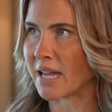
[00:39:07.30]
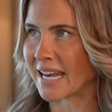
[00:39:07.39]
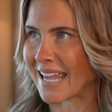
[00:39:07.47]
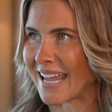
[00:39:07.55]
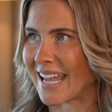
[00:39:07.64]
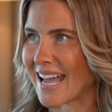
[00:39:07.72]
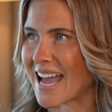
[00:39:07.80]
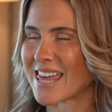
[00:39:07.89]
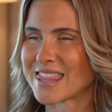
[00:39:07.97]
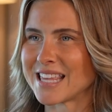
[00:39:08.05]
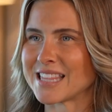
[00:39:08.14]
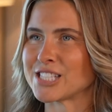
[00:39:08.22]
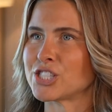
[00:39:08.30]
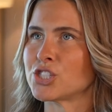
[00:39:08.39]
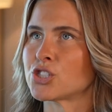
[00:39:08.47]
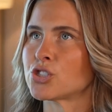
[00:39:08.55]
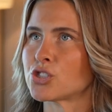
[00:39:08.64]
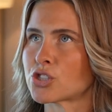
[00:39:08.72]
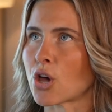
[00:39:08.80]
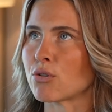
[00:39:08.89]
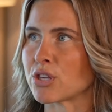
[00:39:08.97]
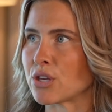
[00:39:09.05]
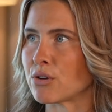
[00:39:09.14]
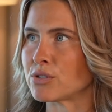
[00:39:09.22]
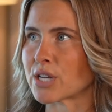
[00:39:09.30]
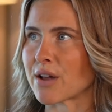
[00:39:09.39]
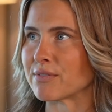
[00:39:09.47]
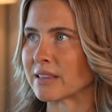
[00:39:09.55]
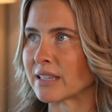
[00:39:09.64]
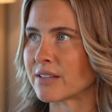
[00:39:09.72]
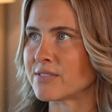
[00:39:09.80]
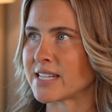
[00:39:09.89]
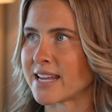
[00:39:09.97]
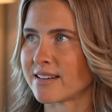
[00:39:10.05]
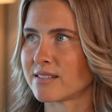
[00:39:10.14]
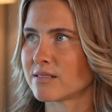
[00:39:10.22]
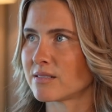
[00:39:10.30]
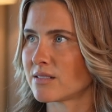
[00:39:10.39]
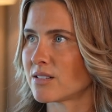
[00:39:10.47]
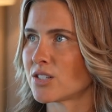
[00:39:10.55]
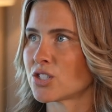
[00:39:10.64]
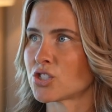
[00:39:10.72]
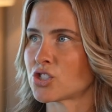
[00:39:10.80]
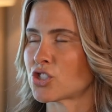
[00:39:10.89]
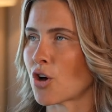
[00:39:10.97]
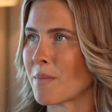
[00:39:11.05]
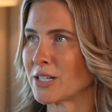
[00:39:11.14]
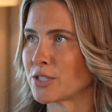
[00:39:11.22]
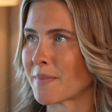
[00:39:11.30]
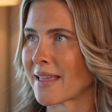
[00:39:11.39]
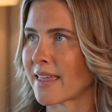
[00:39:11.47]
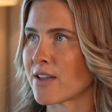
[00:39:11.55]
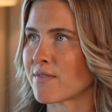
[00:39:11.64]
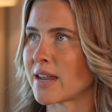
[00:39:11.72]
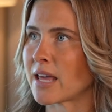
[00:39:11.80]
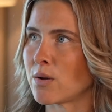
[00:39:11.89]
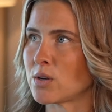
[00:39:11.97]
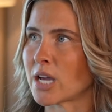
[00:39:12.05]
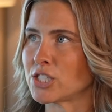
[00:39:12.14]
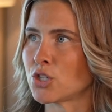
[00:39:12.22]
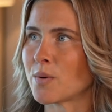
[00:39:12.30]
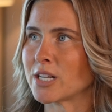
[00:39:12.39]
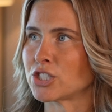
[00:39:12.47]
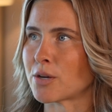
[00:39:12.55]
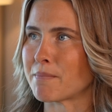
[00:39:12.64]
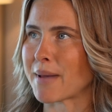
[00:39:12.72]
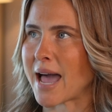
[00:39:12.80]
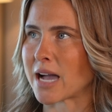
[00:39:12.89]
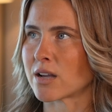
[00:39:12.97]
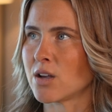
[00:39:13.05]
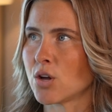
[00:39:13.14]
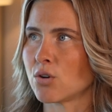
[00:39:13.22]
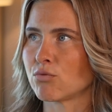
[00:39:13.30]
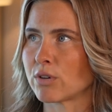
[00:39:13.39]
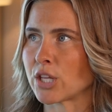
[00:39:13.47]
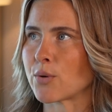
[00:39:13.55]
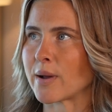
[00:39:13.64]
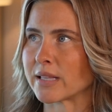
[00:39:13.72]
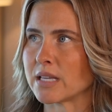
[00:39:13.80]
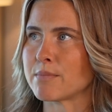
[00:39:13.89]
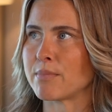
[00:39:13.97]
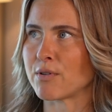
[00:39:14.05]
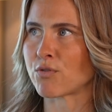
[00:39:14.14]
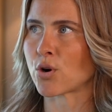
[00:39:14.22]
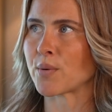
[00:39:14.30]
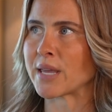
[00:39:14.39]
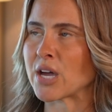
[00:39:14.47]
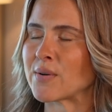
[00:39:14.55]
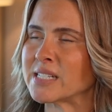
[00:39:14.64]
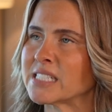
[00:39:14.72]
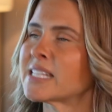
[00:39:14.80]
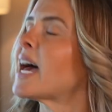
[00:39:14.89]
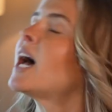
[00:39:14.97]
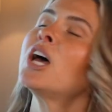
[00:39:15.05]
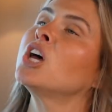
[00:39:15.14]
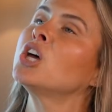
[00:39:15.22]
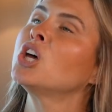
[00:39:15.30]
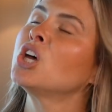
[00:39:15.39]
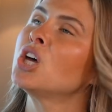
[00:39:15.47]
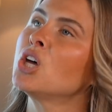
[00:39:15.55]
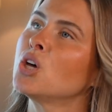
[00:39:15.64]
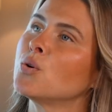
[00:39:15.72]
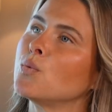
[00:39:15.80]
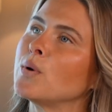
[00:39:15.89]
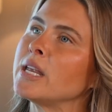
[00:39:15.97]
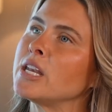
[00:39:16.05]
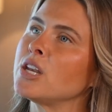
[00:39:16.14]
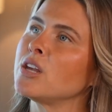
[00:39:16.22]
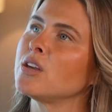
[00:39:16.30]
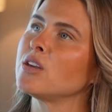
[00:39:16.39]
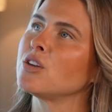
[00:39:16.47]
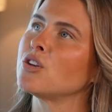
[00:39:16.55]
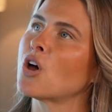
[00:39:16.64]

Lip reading: money. I think this is so huge. I've lived it so much in my life. And I do want to jump back really quickly before we go into that. When,